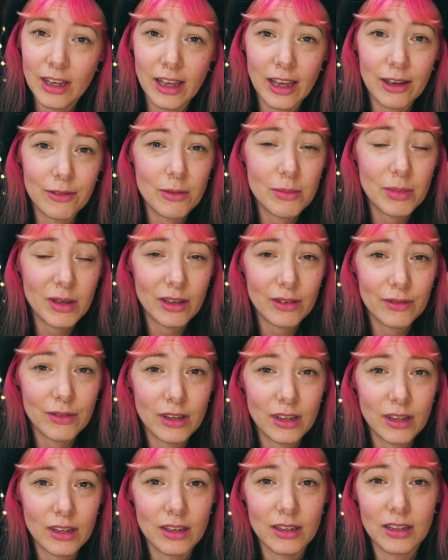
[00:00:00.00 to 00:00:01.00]
I have a bit of
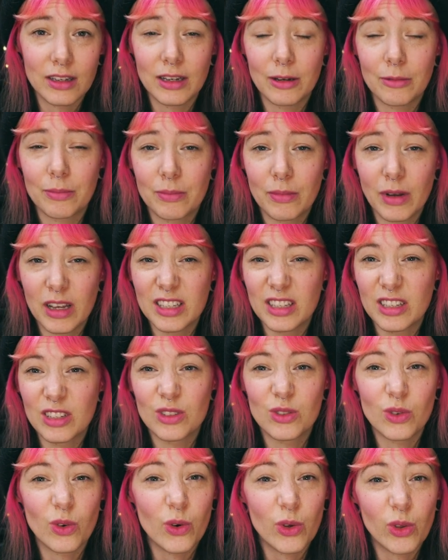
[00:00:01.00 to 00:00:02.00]
a
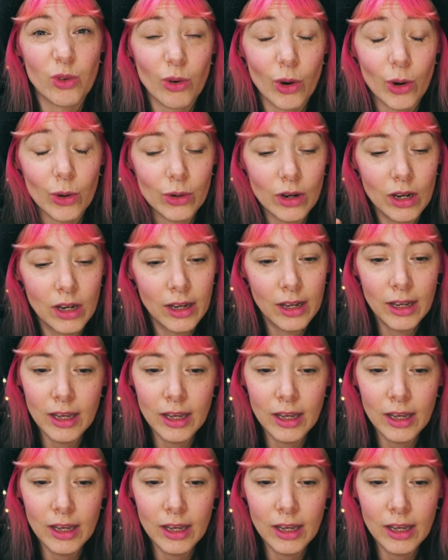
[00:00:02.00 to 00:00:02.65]
sore throat,